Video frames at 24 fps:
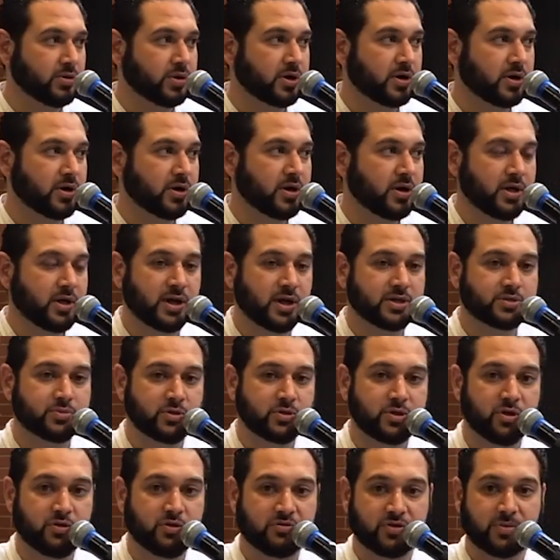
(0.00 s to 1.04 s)
as we know
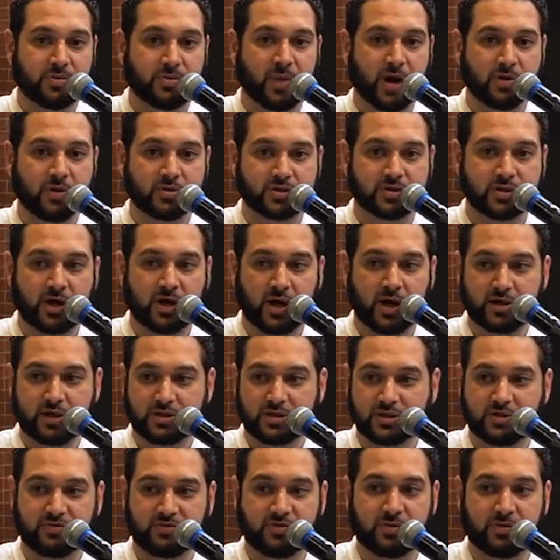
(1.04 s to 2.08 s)
from our scholars and from
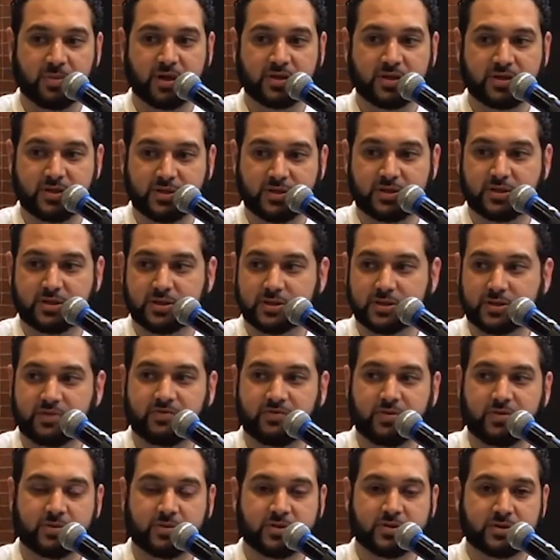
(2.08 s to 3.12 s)
our teachers and from
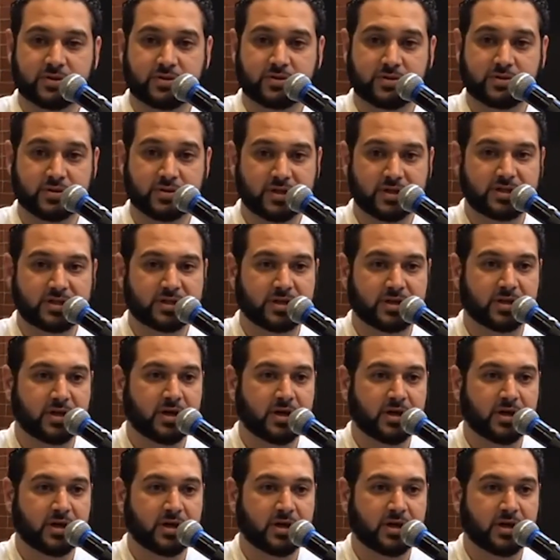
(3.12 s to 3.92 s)
this tradition,